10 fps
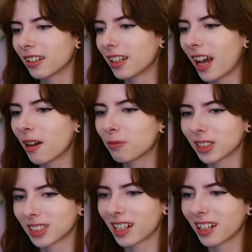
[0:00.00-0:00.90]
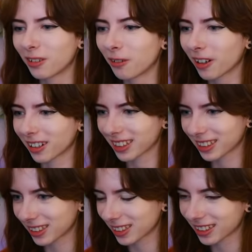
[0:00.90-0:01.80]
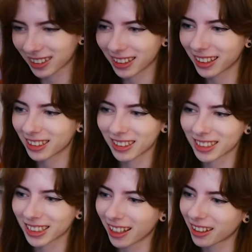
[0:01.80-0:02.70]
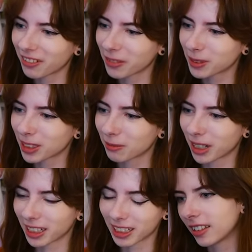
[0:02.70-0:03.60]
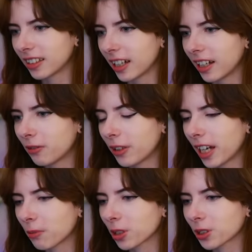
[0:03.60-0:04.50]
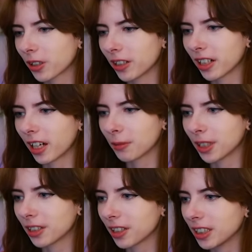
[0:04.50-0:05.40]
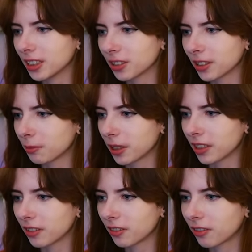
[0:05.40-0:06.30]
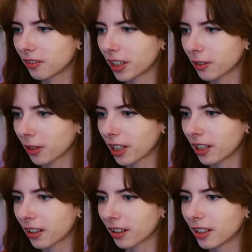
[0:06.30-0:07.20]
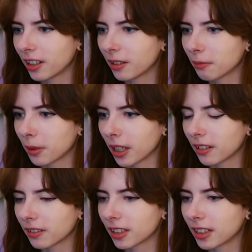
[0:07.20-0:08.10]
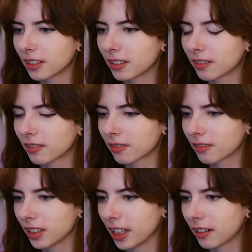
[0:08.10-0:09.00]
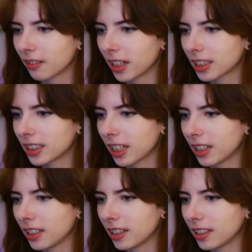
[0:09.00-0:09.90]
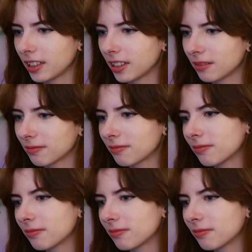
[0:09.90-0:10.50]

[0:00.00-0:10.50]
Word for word: the happiest guy in the world, because it's just, I love him so much. Yeah, if we had more screen time, he could easily be like right here. But yeah, I'd say he